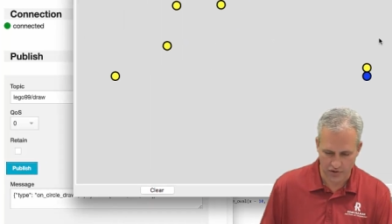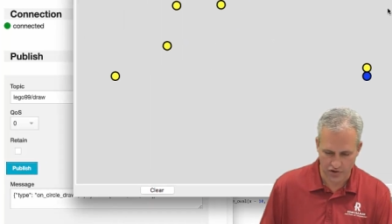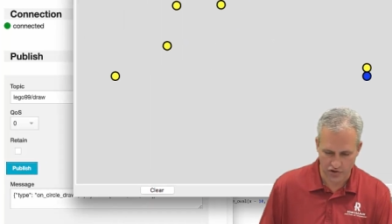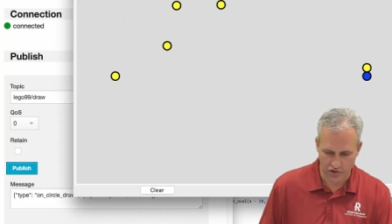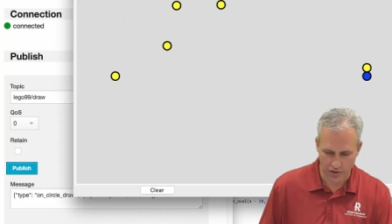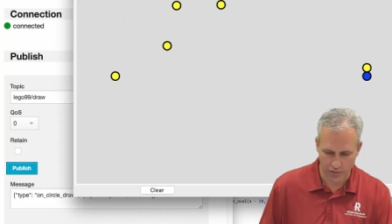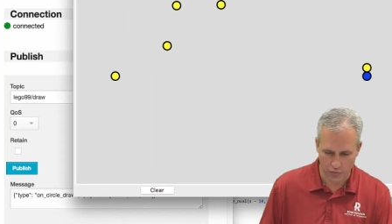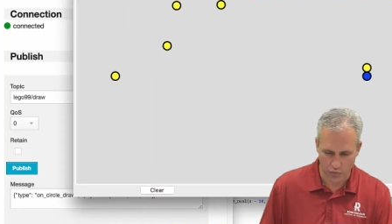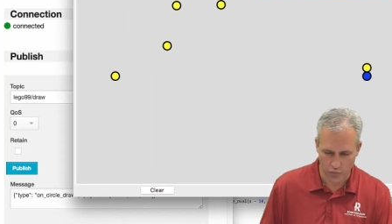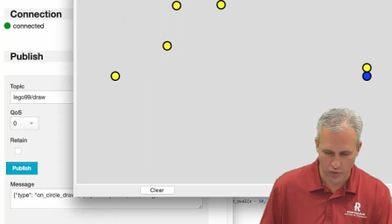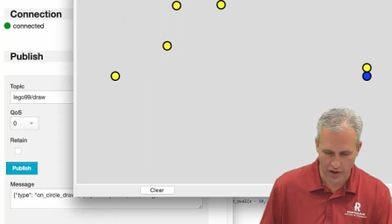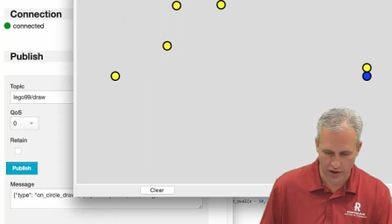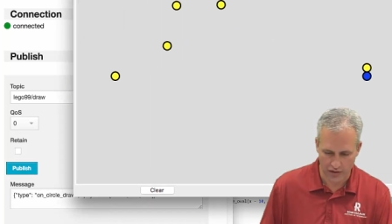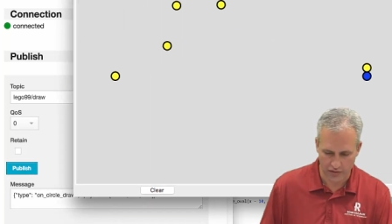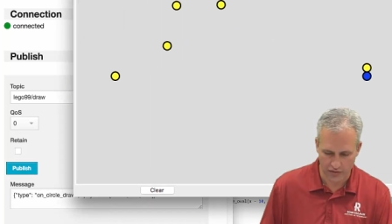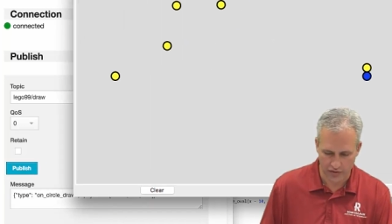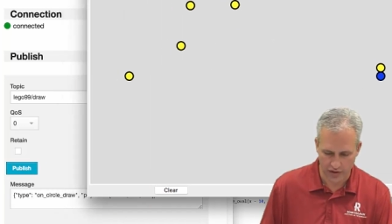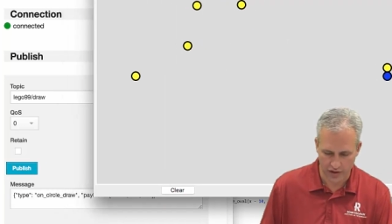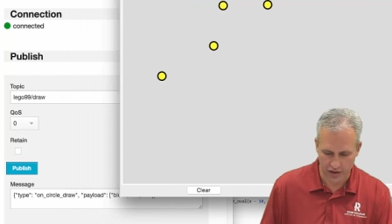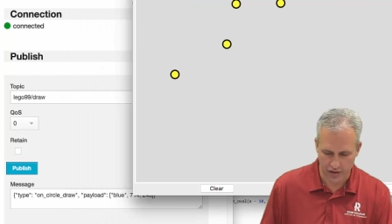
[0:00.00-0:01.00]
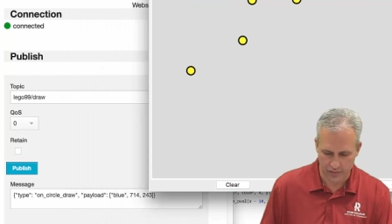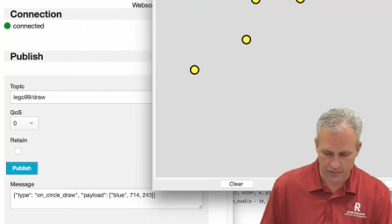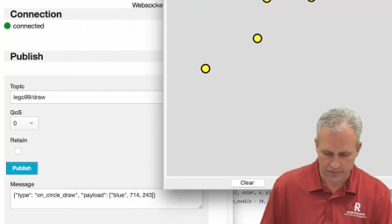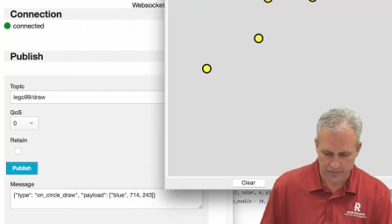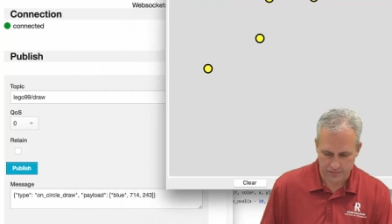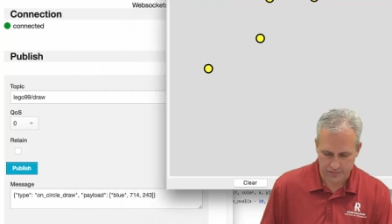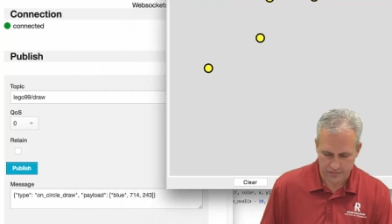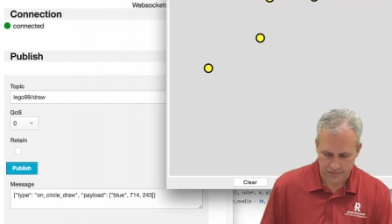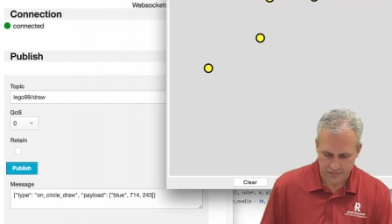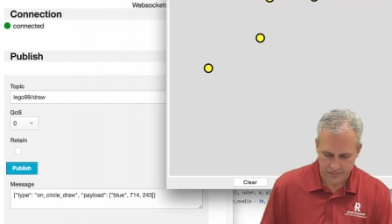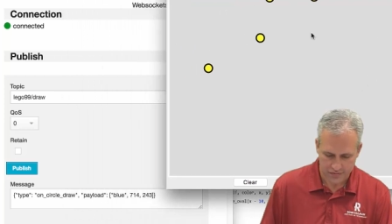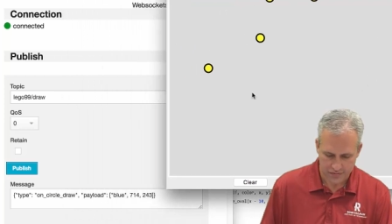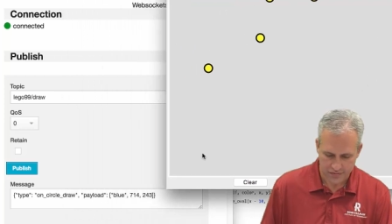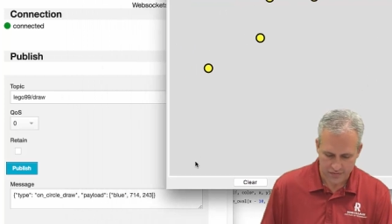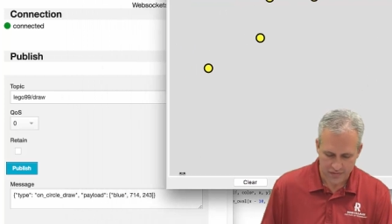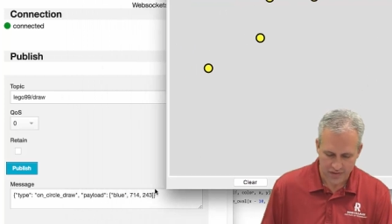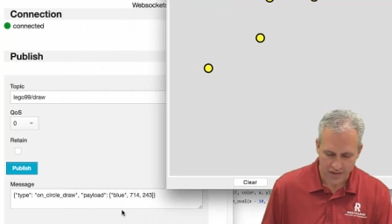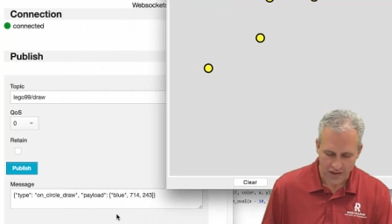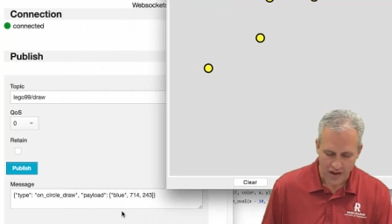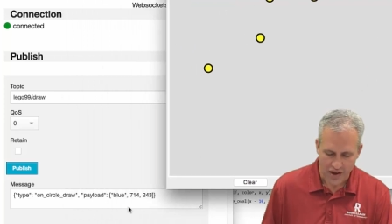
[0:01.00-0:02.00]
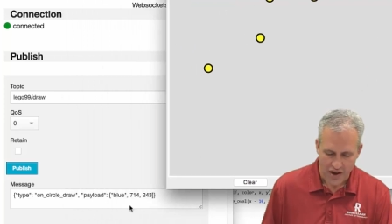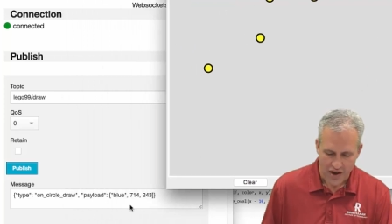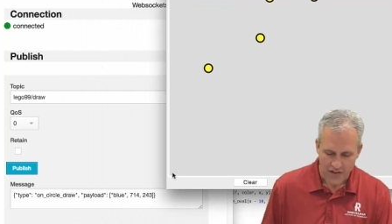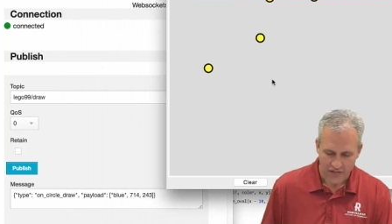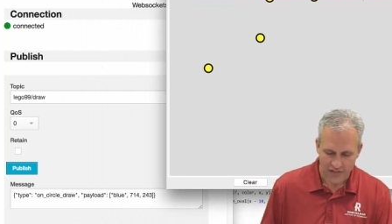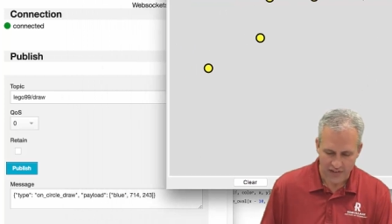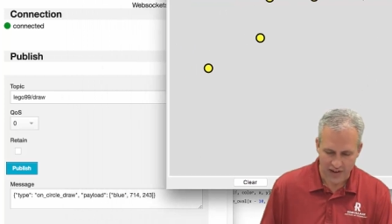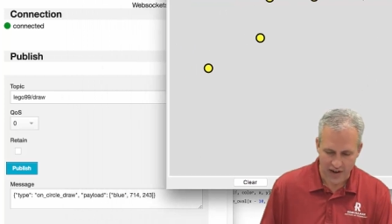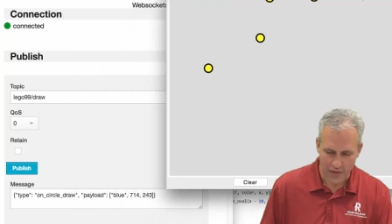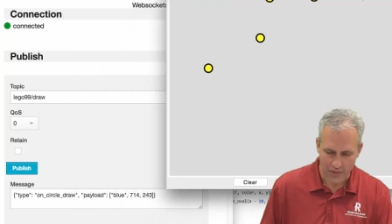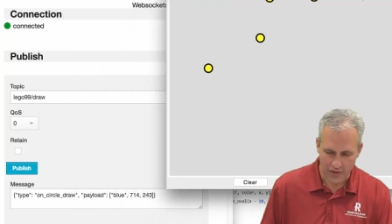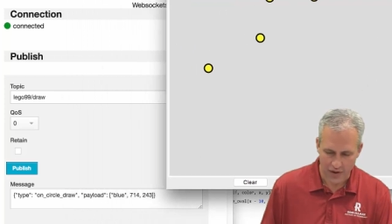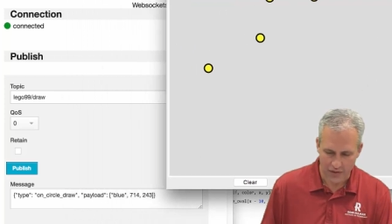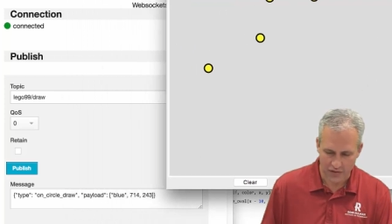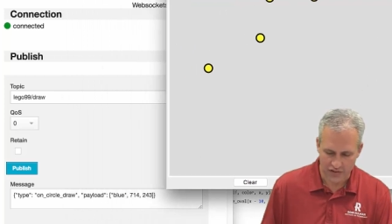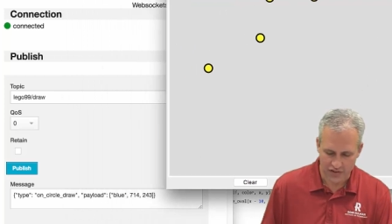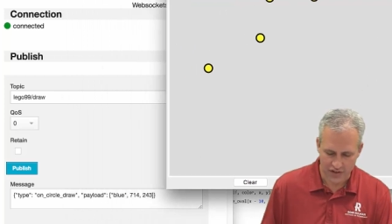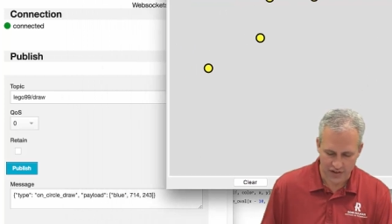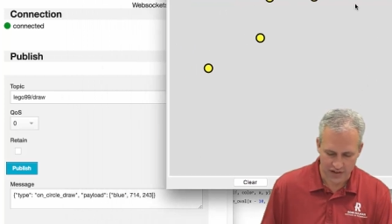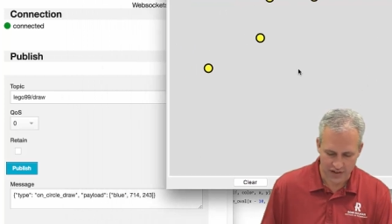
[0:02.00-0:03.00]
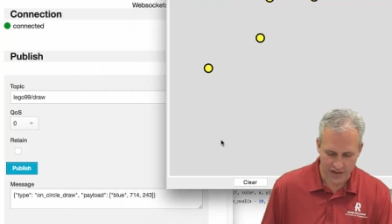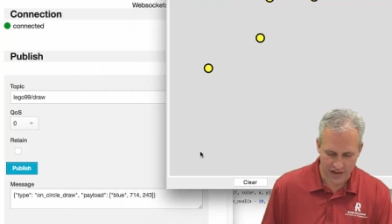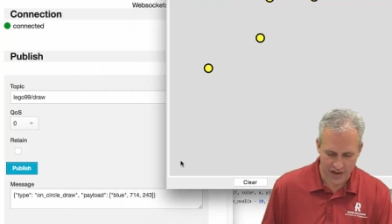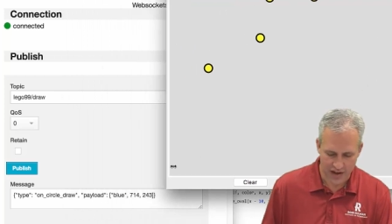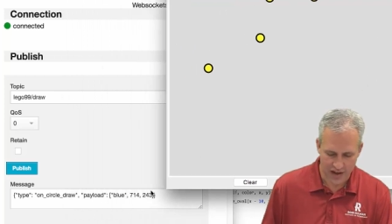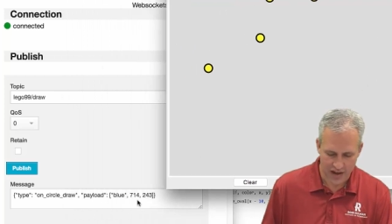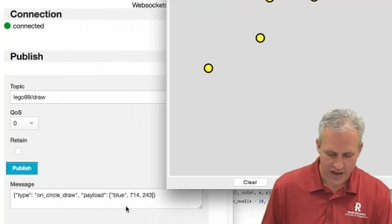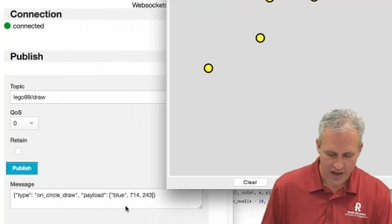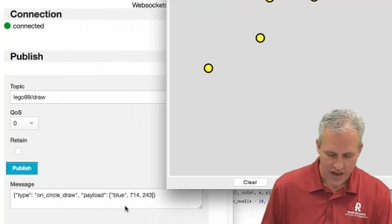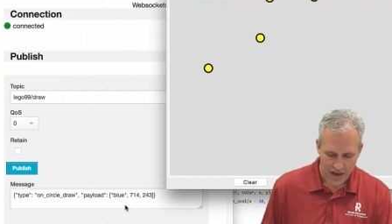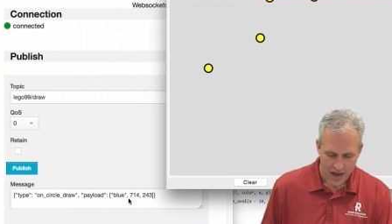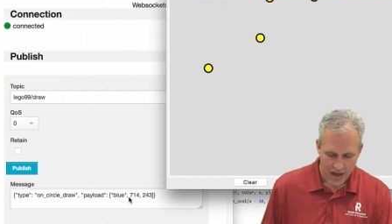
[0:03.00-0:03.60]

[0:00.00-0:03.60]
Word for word: It showed up way over there. Forgot where I was clicking at.